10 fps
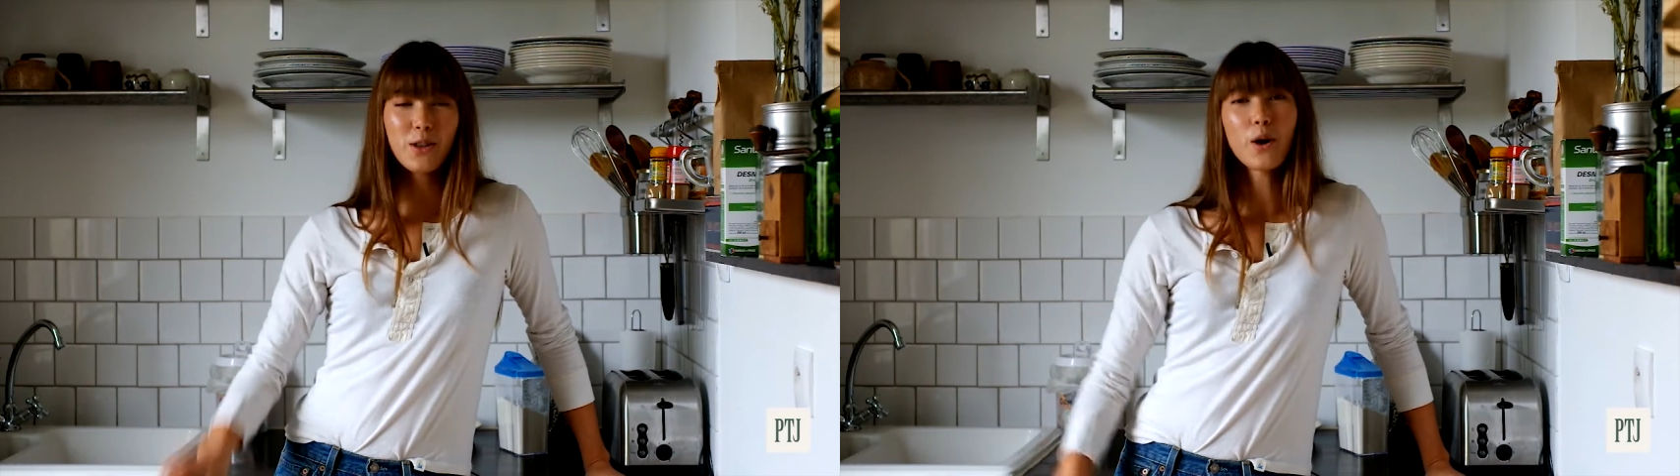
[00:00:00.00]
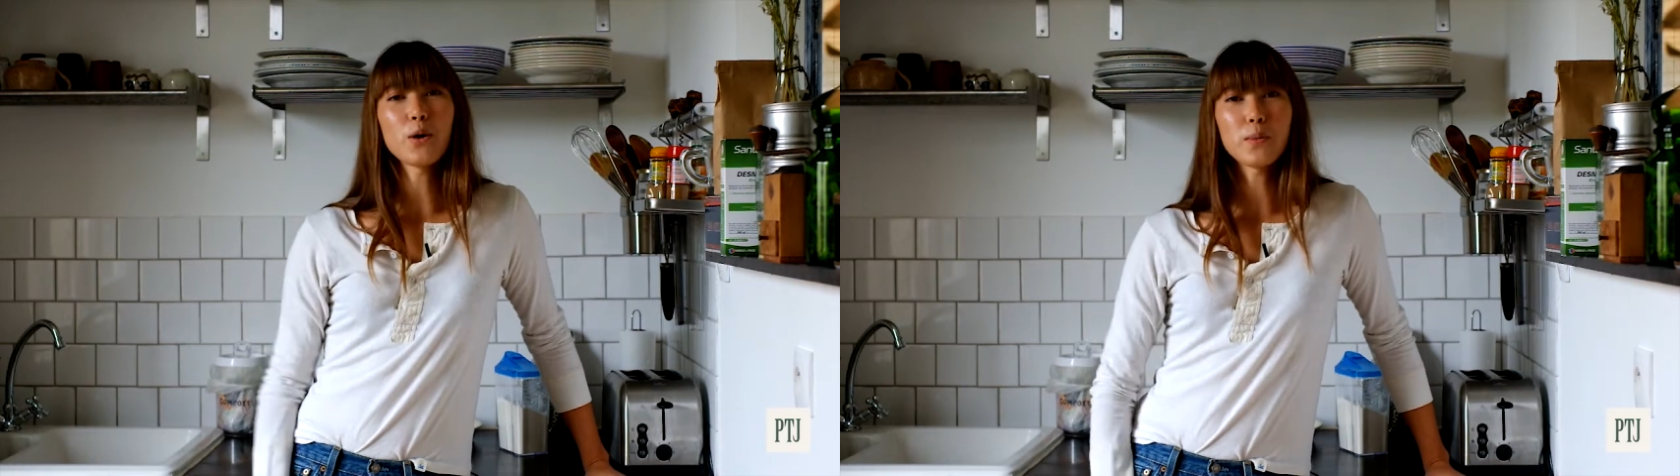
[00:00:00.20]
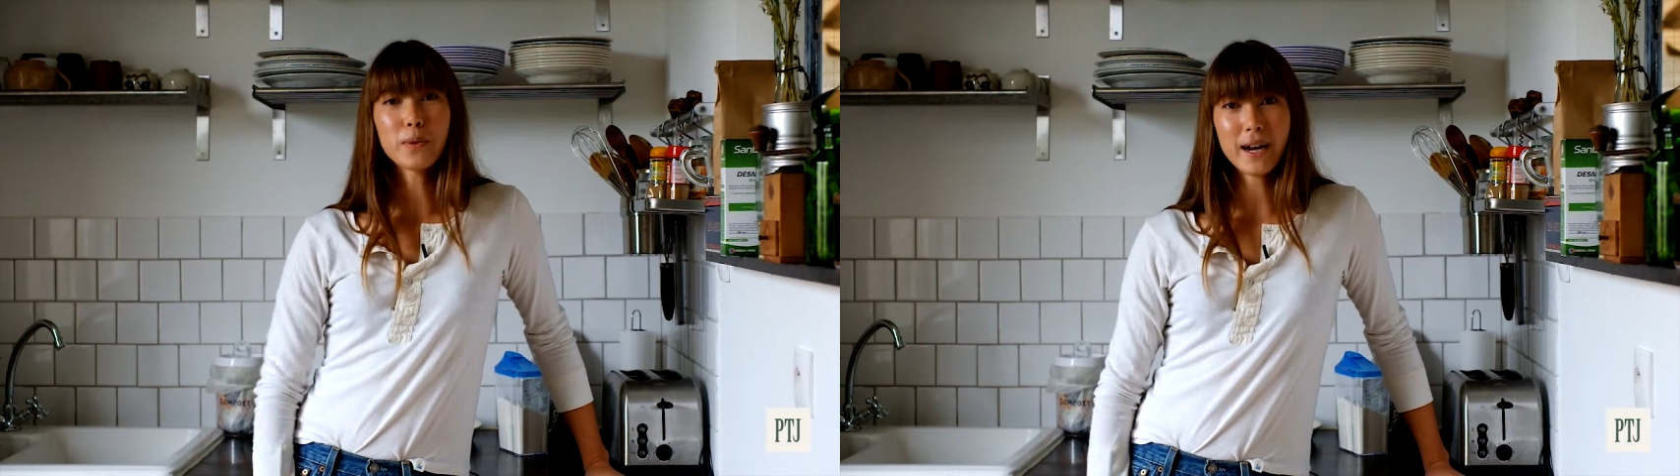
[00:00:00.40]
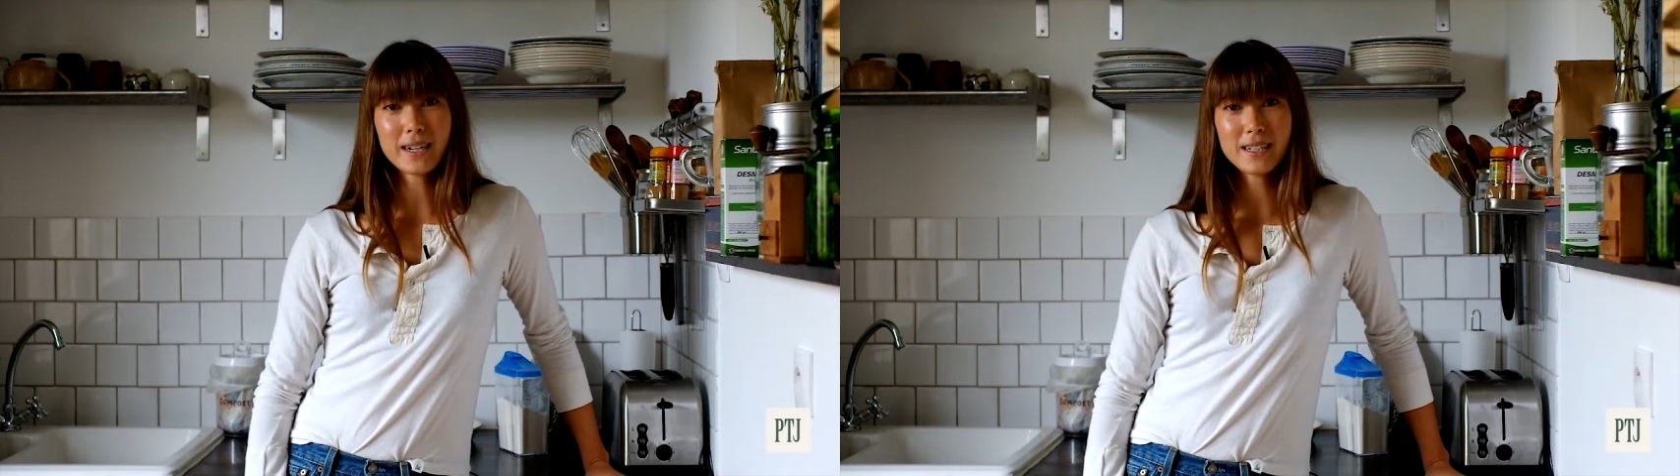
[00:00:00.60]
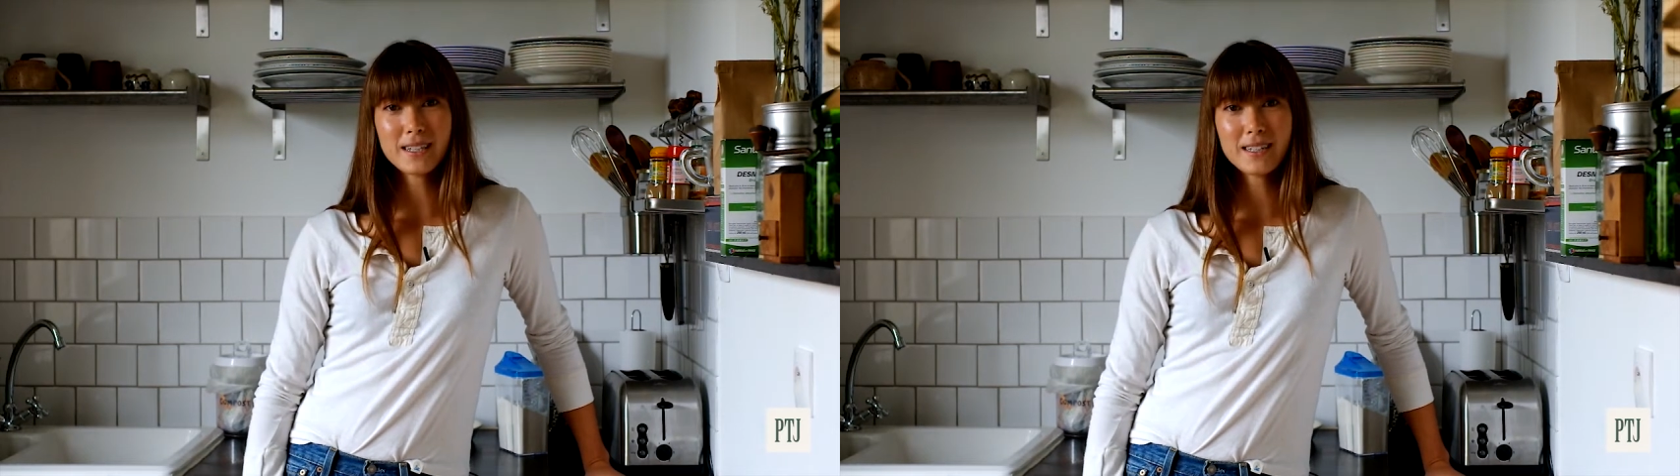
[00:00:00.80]
to the whole
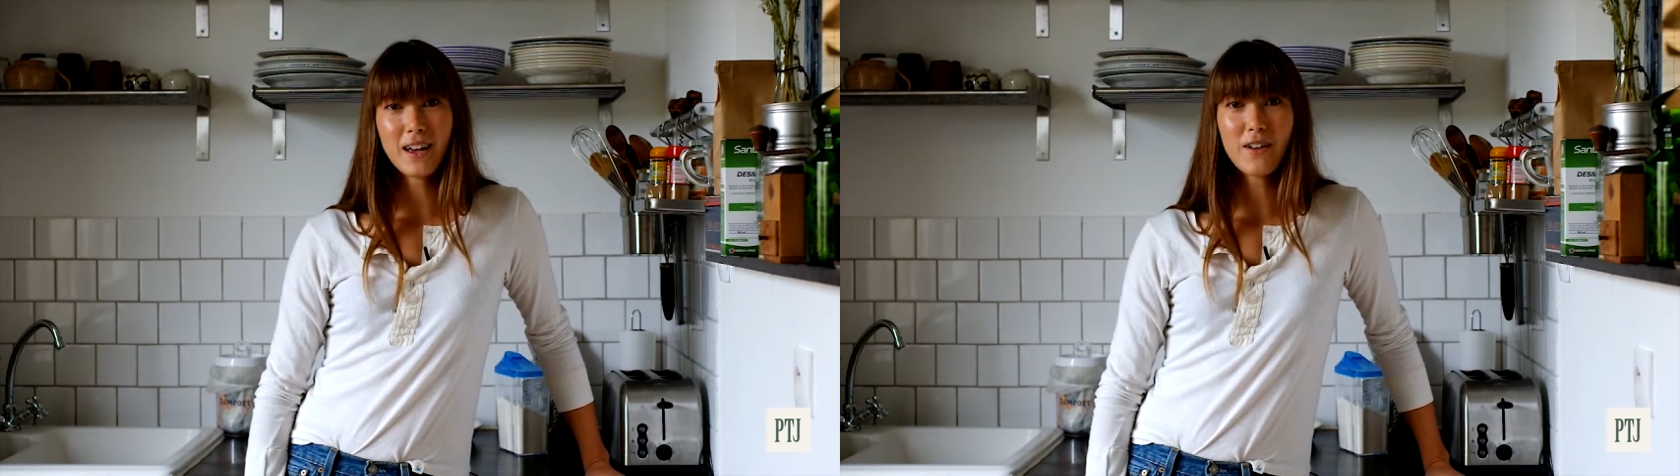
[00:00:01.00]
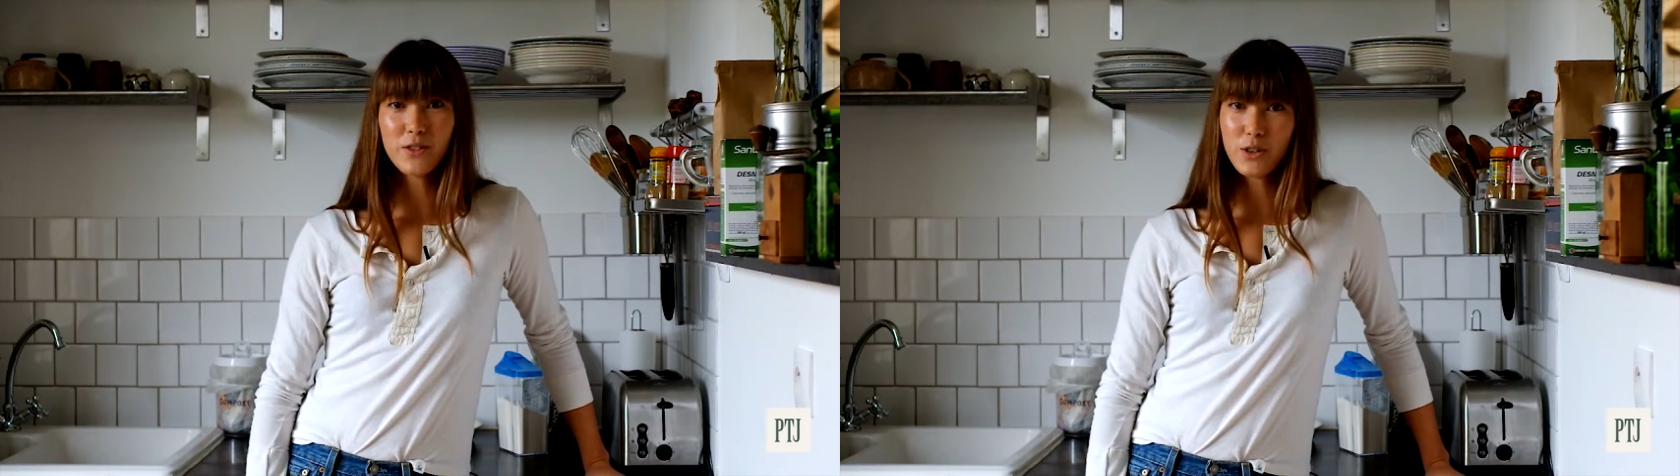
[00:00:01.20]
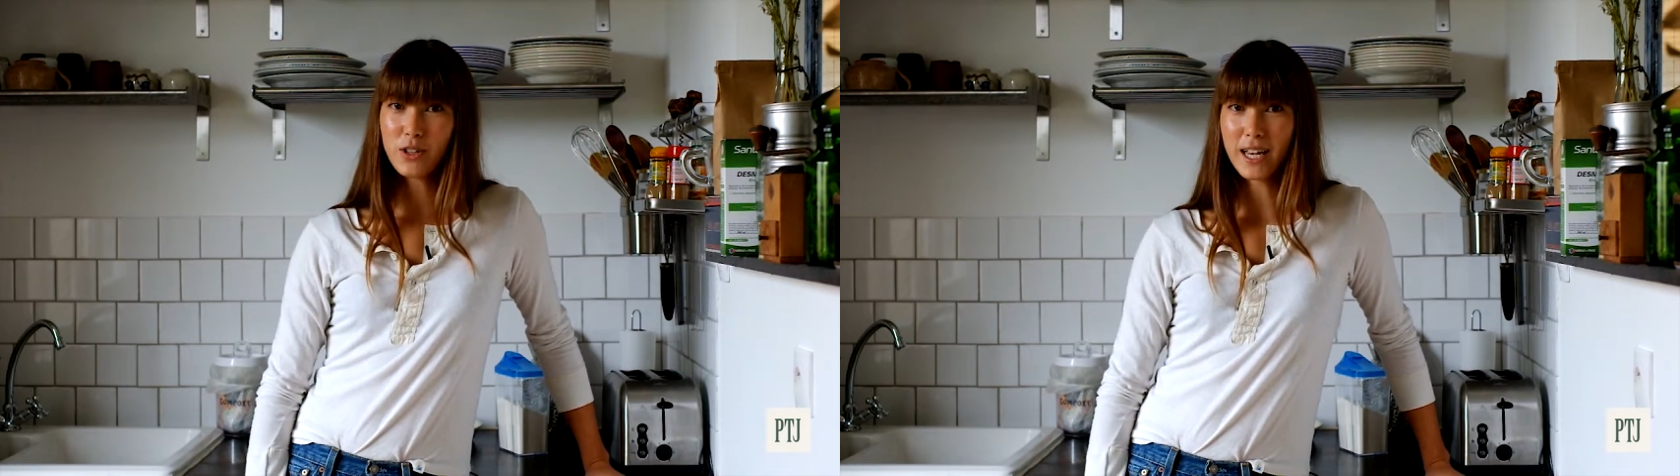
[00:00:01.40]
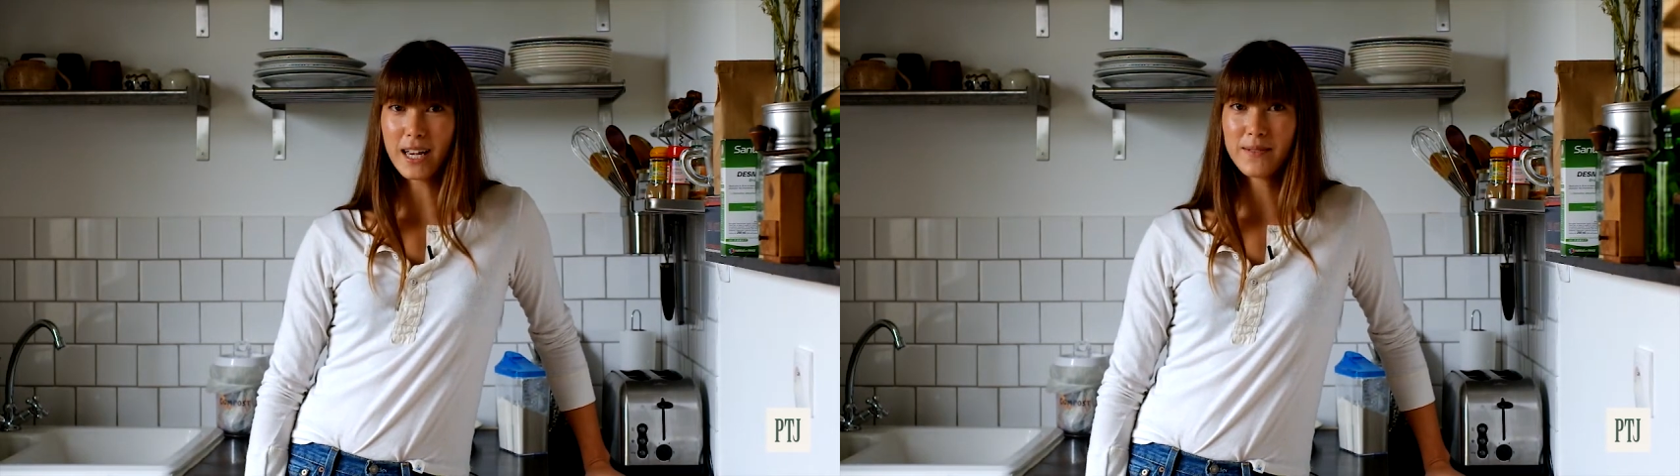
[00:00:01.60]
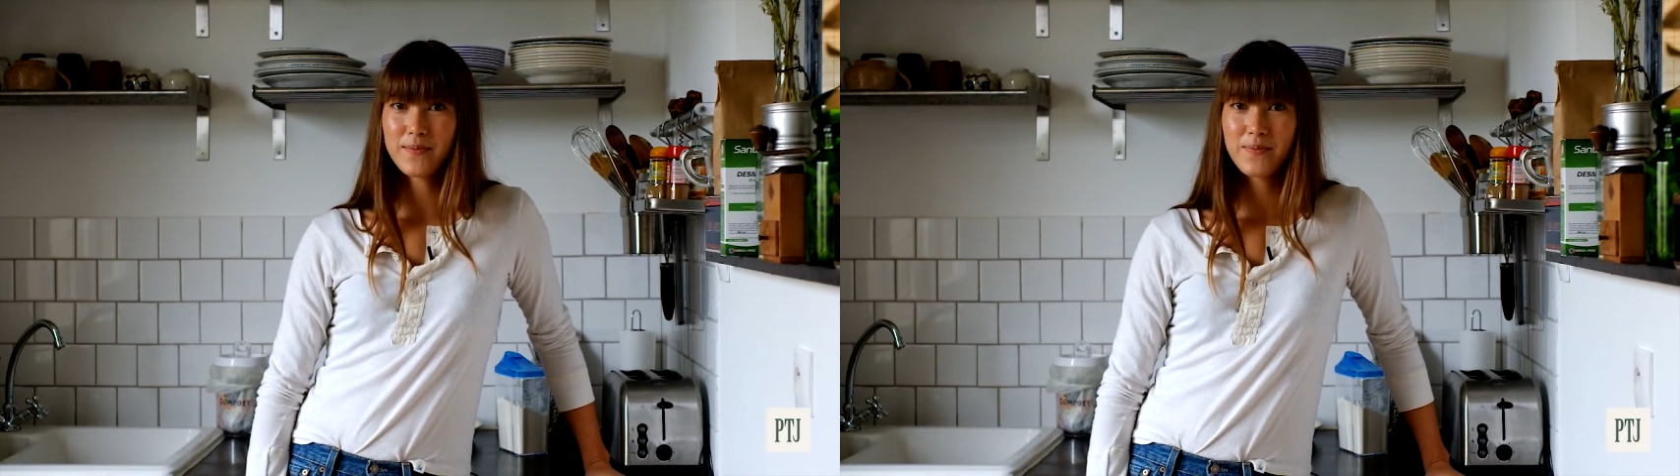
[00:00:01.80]
practice of
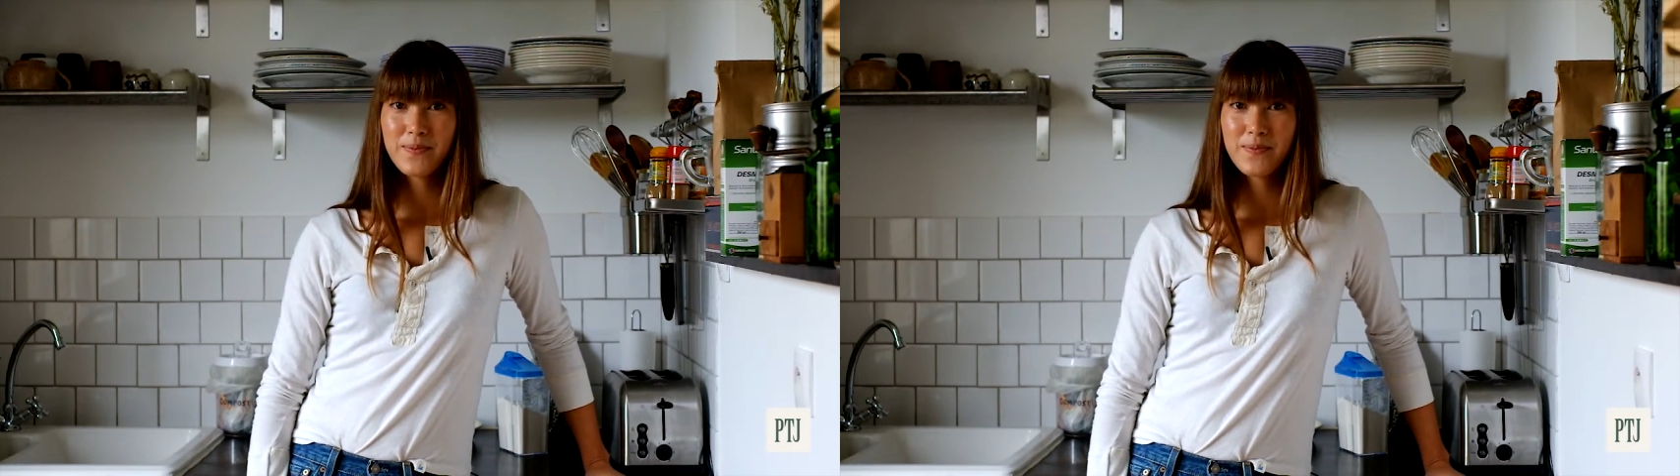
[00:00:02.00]
cooking.